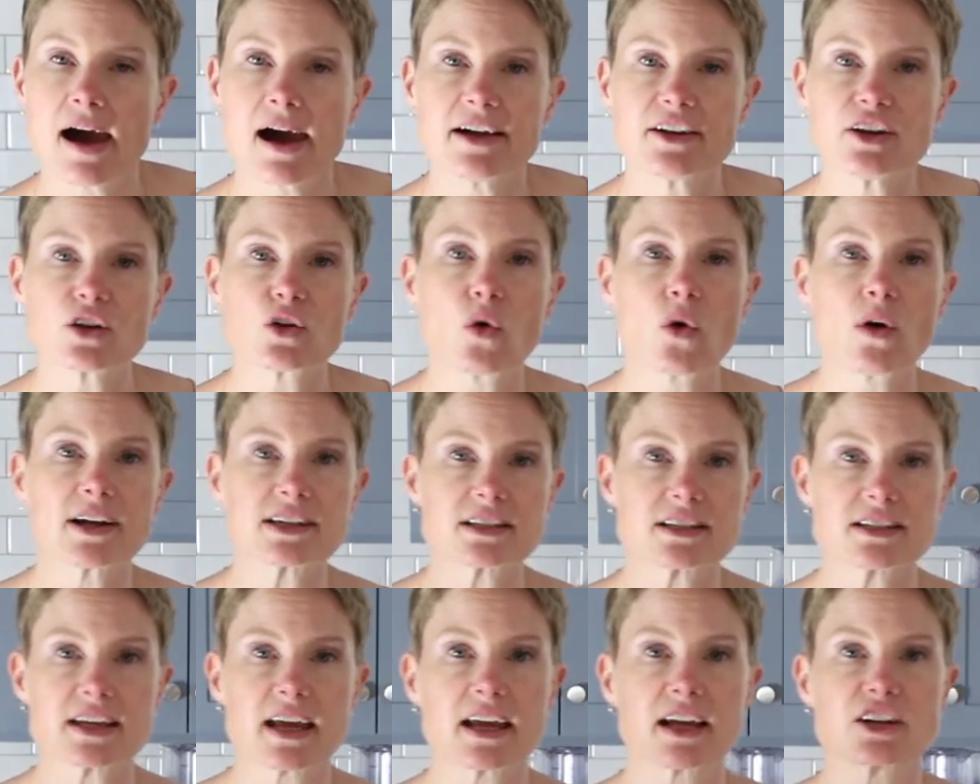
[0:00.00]
and you're going
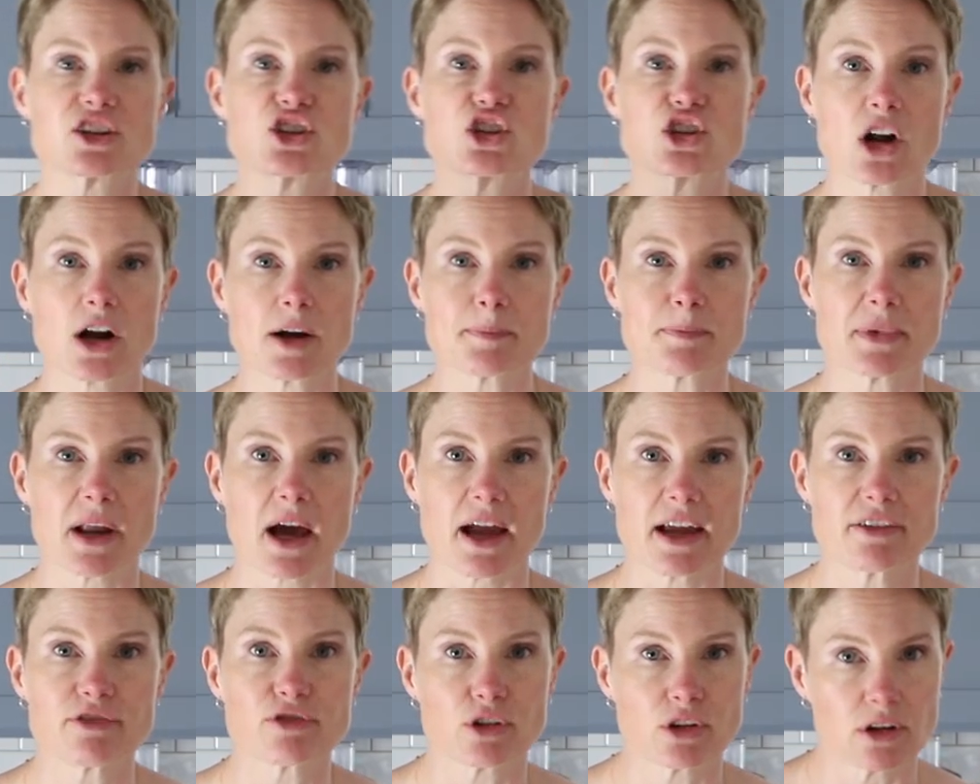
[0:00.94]
to take a sharp knife,